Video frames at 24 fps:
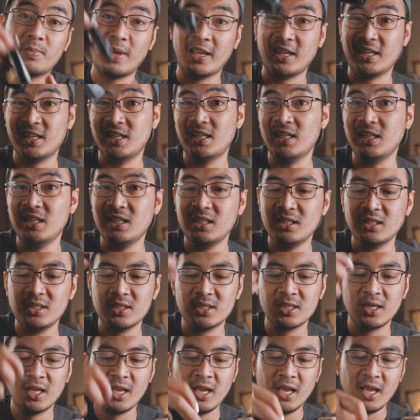my
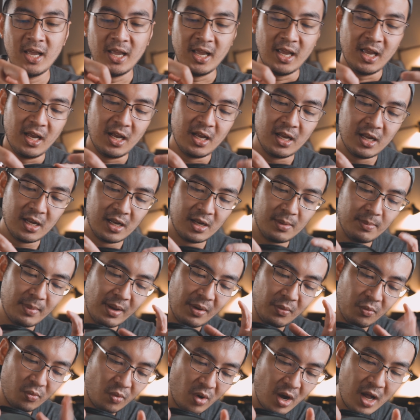keys, my
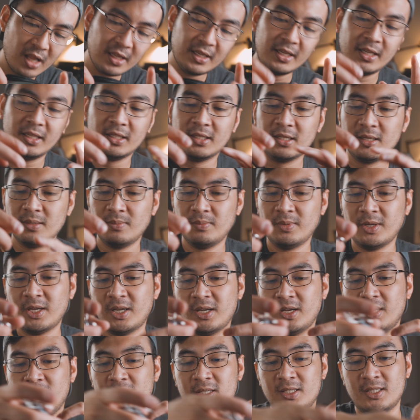wallet,
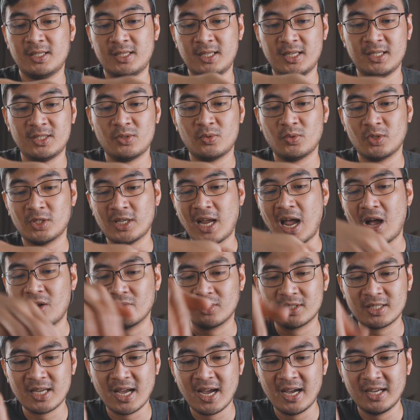because this was
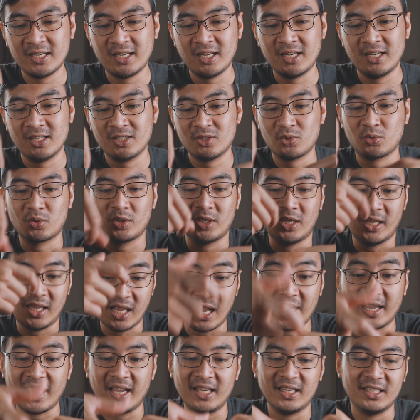outside and
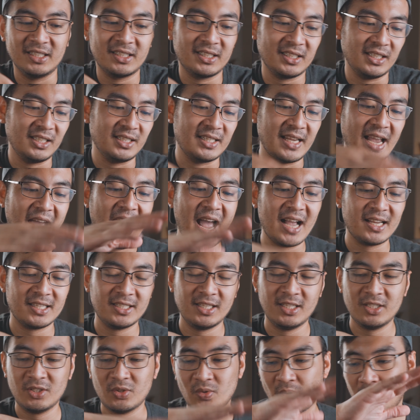it's easy
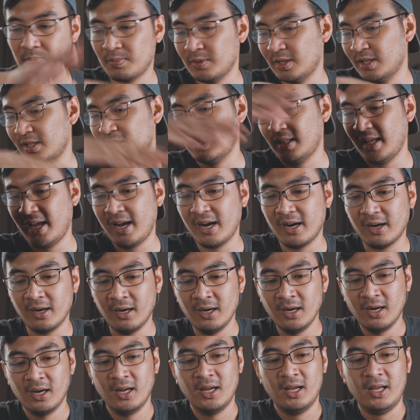access, so I put it there.